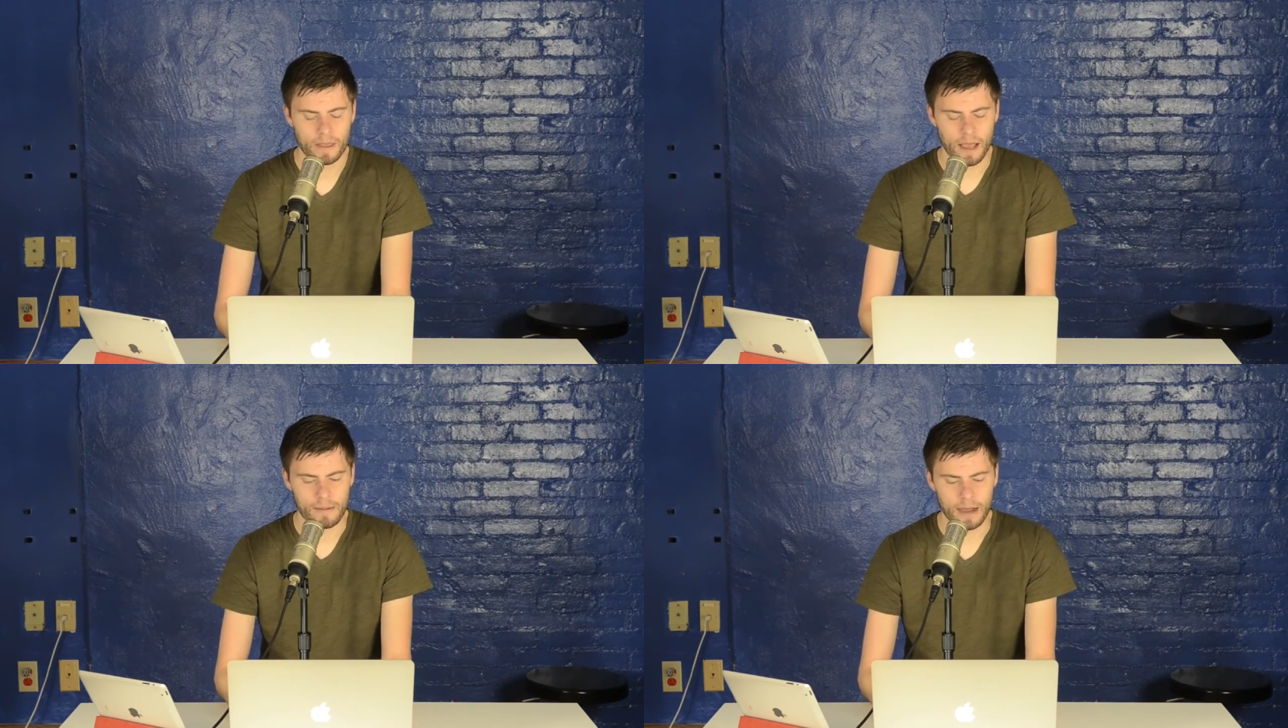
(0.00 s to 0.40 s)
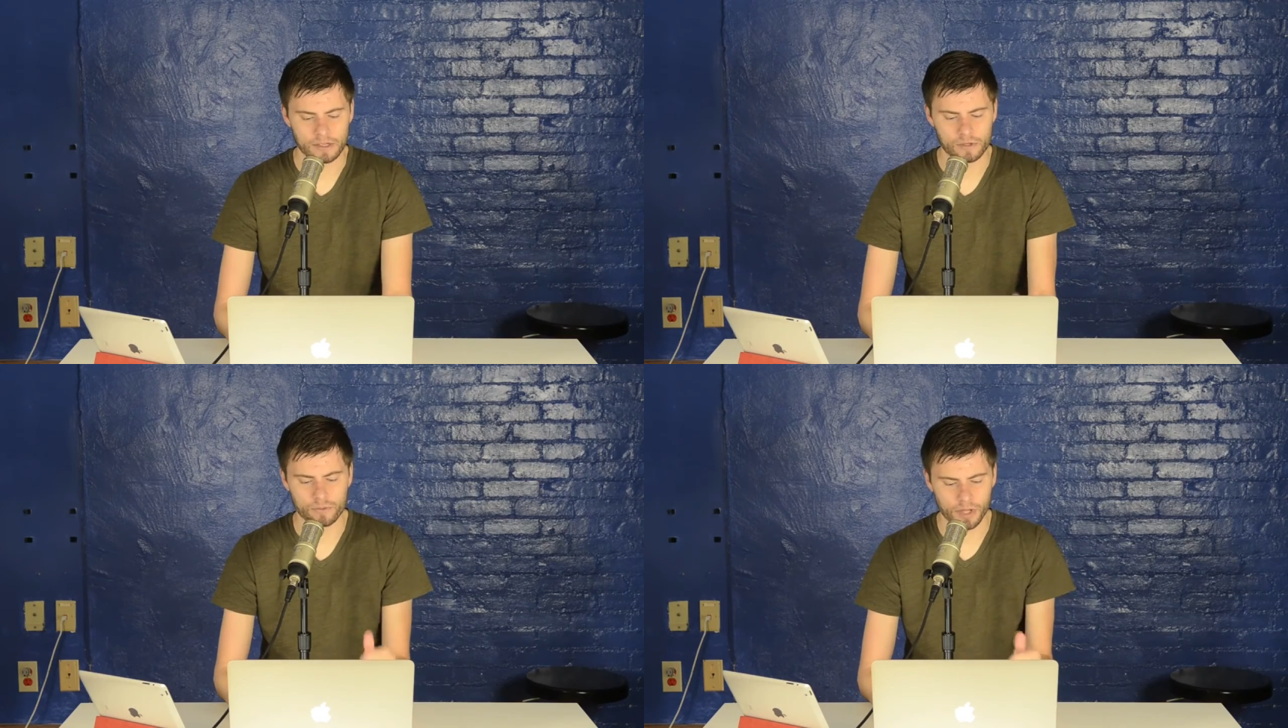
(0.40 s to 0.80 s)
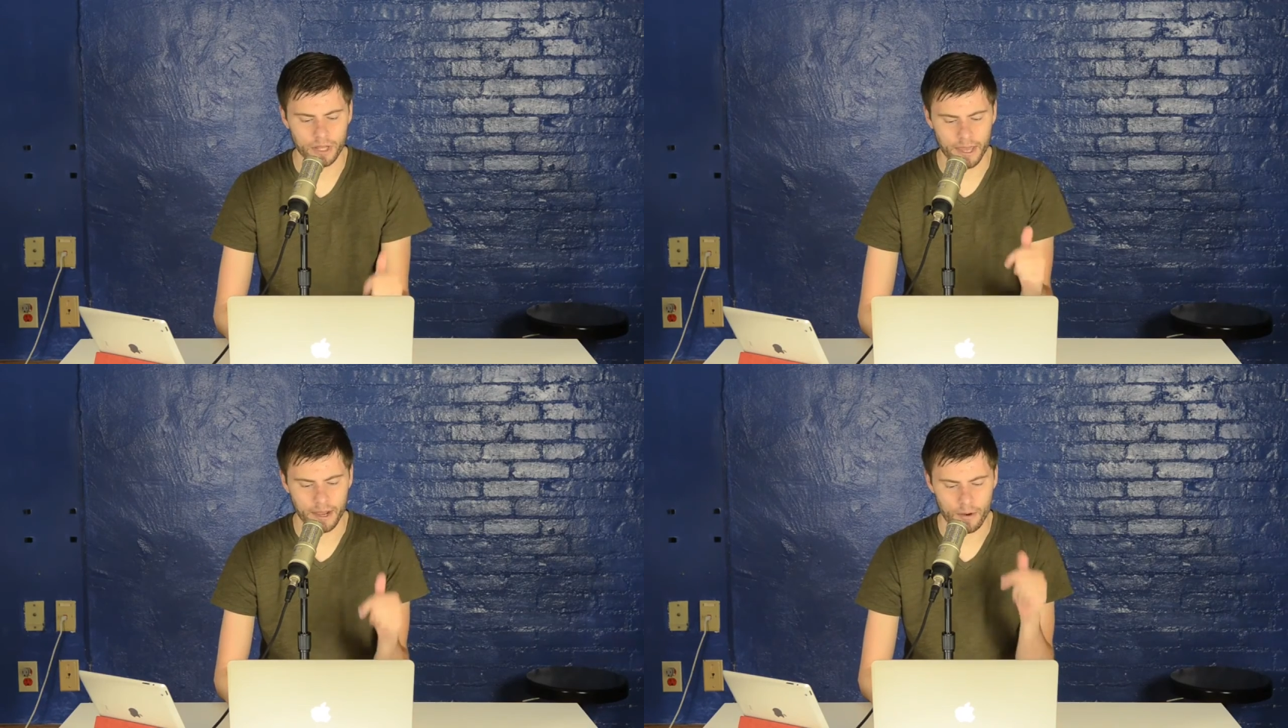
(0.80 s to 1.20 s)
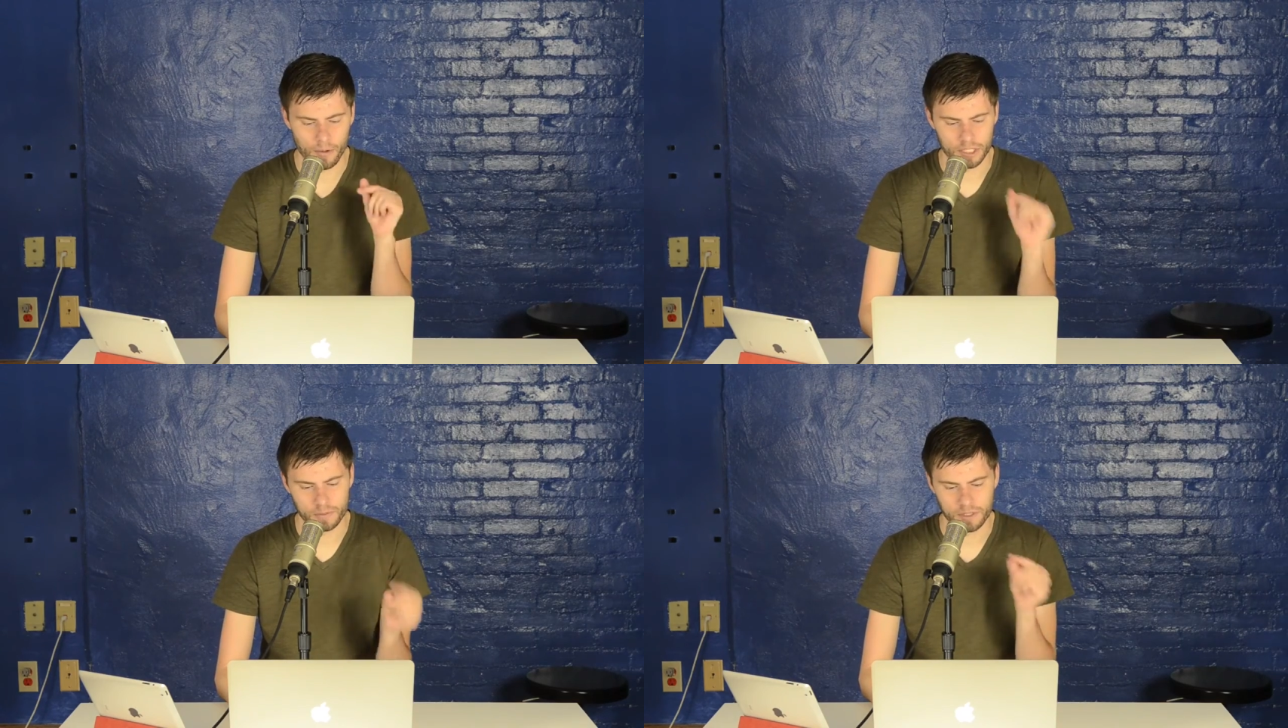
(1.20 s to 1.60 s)
Um, I just really like
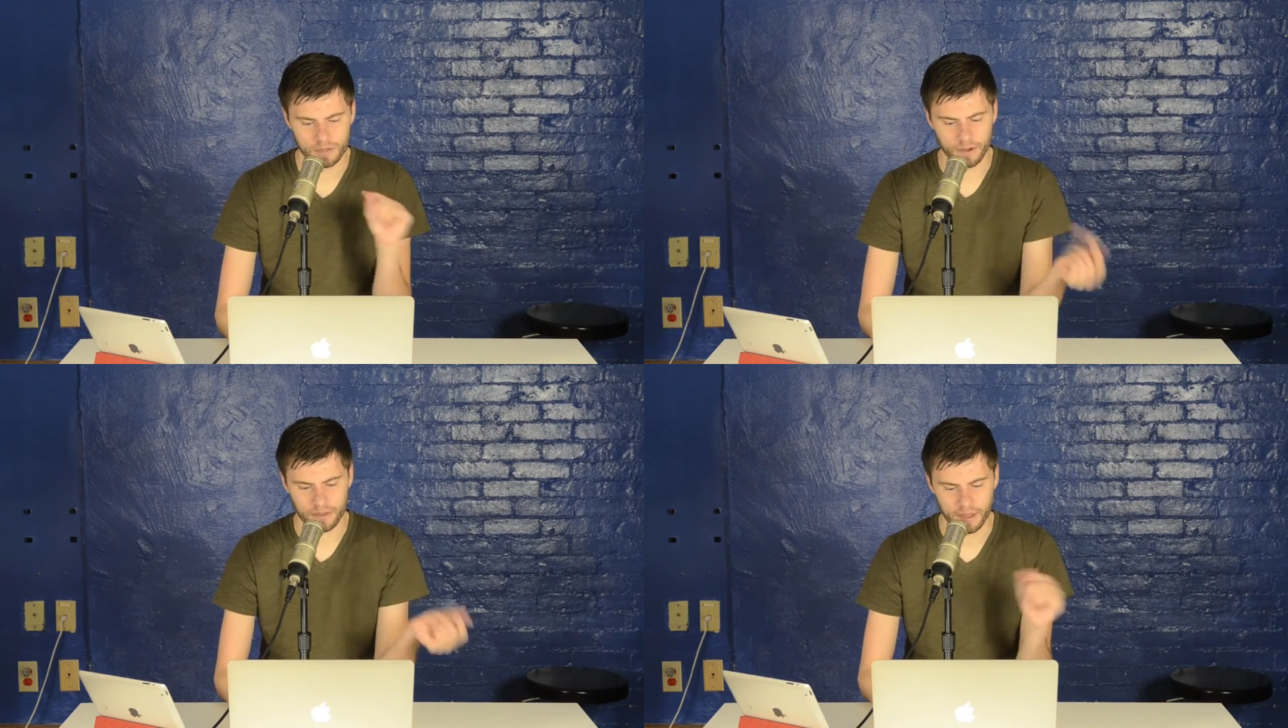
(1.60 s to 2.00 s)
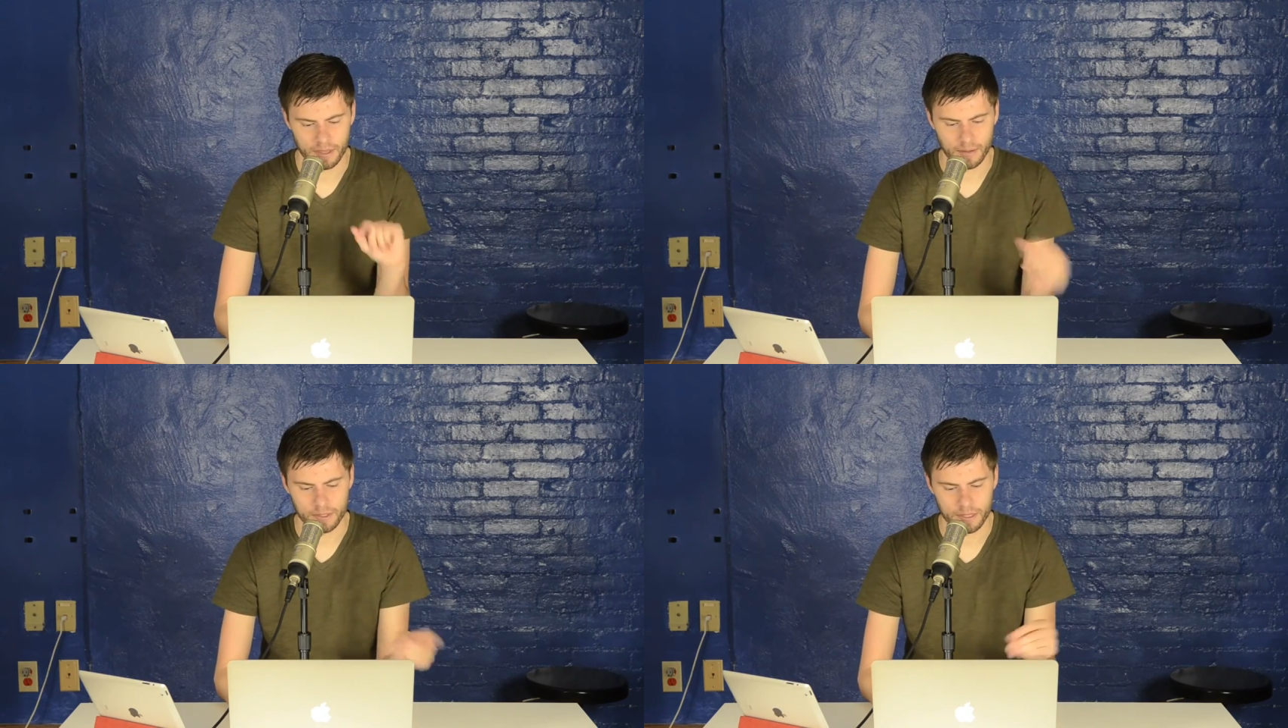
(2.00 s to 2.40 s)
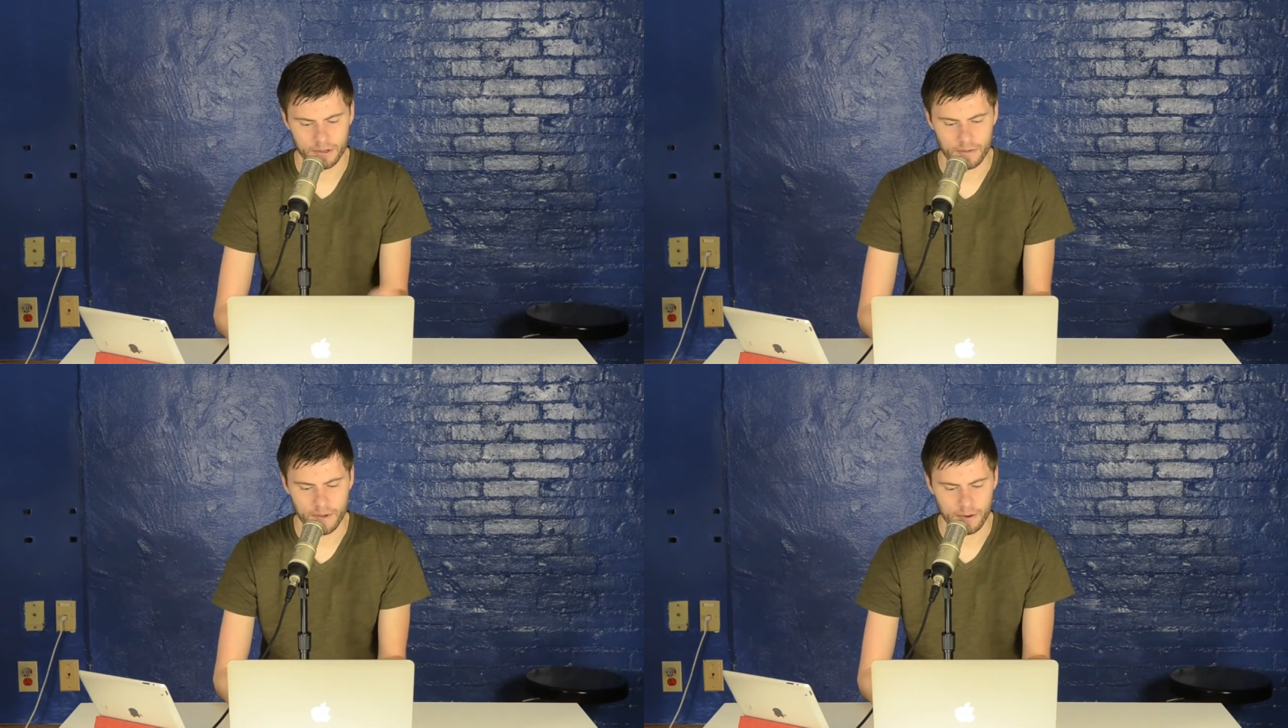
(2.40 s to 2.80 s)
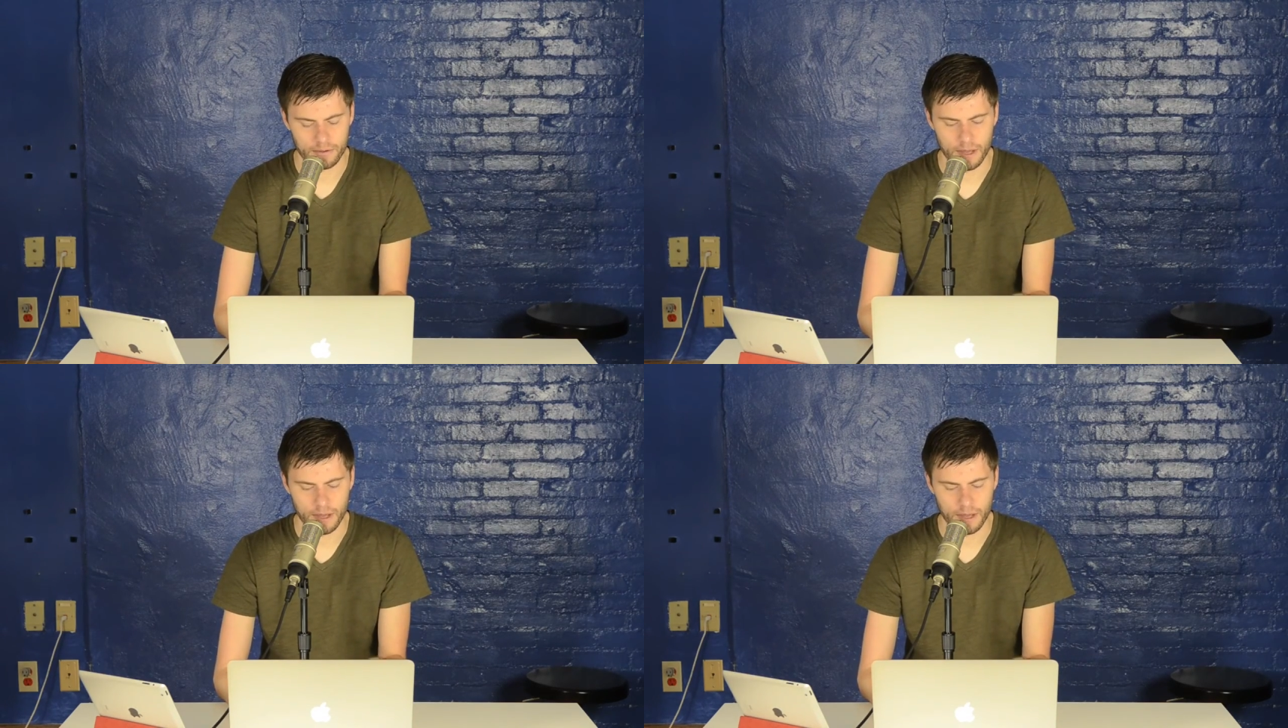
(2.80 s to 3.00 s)
one specific thing that I'm going to tell you about,